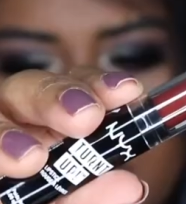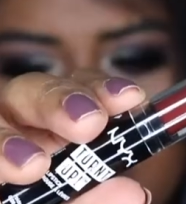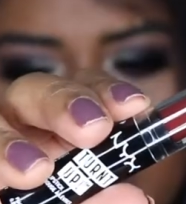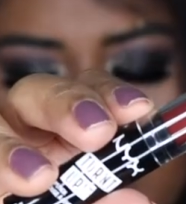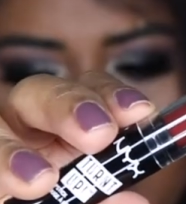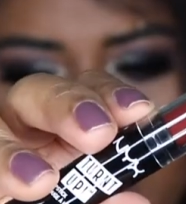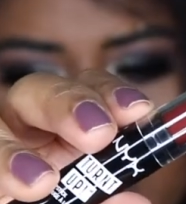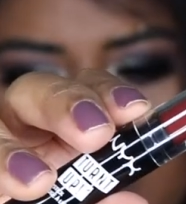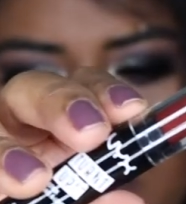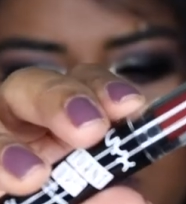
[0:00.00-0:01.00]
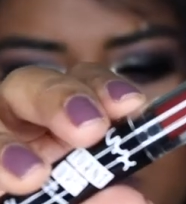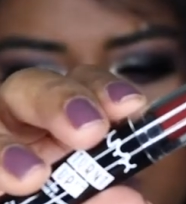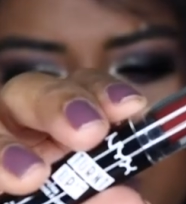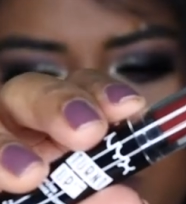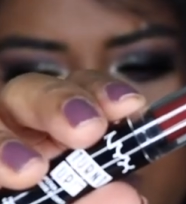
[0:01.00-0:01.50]
Turned Up
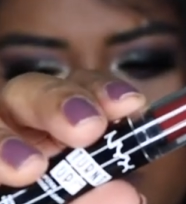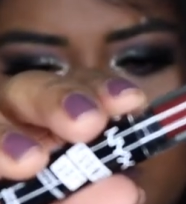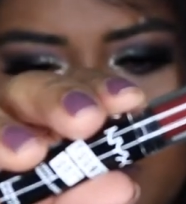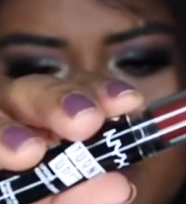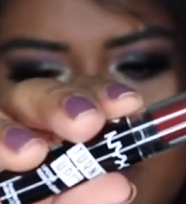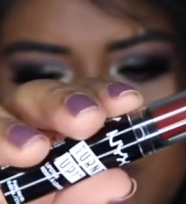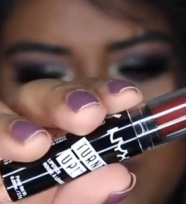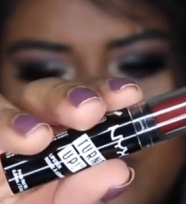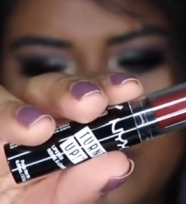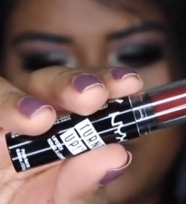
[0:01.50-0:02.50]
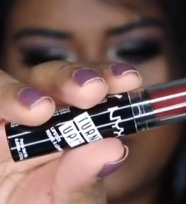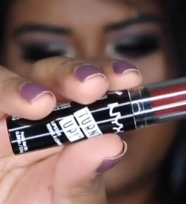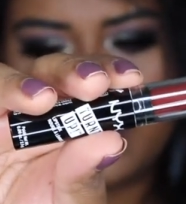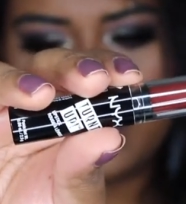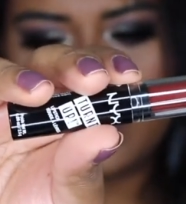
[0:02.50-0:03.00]
NYX lipstick, and it's in the
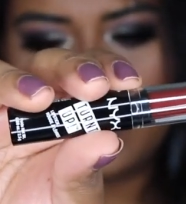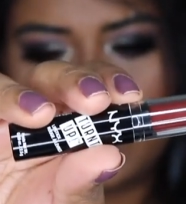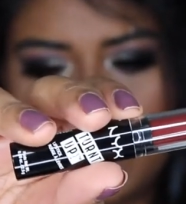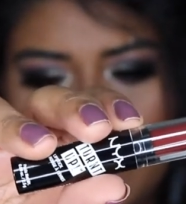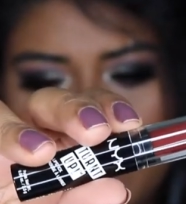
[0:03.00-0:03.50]
color